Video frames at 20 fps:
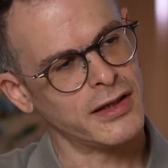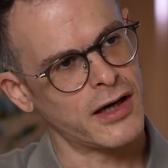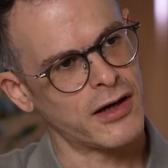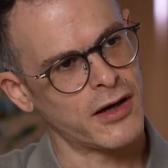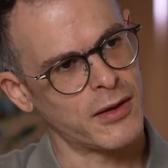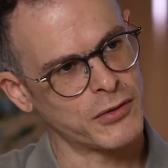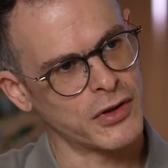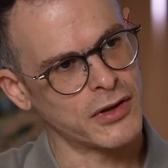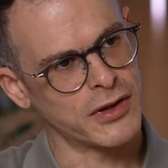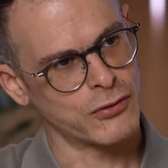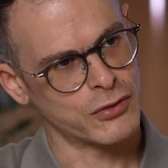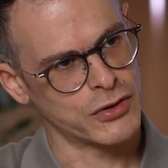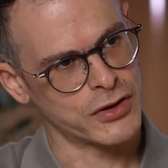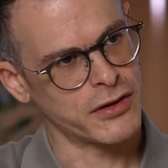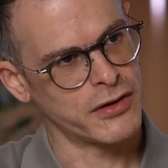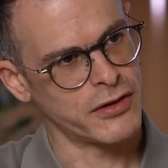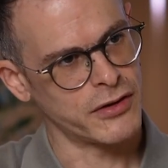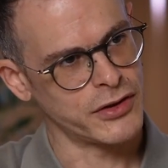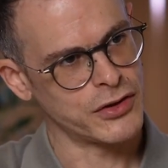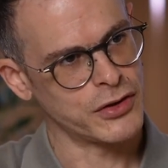adopted outside
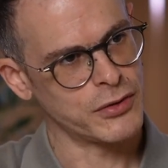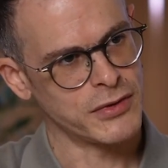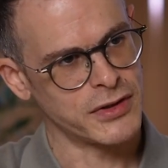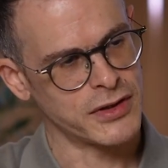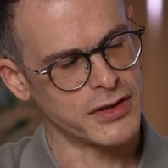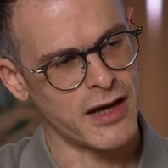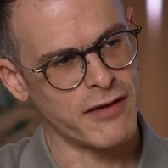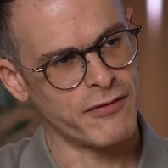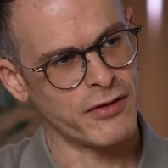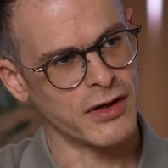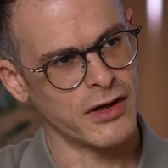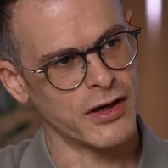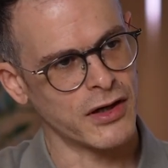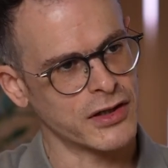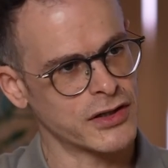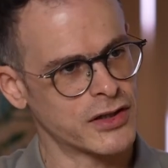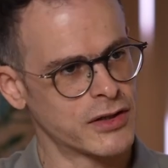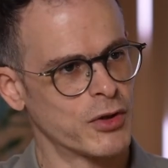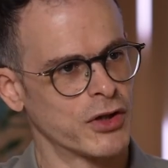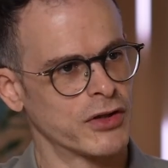the region is having a
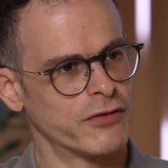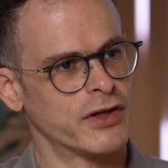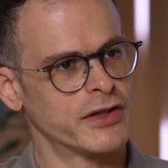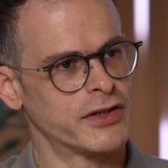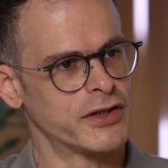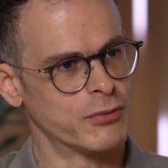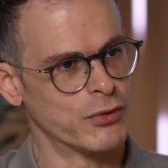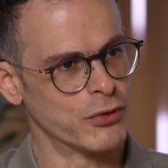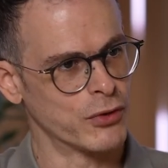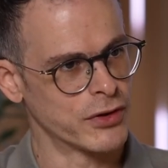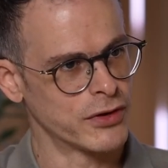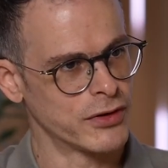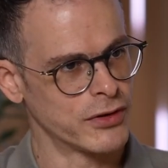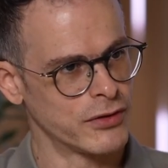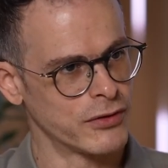customer advisory board.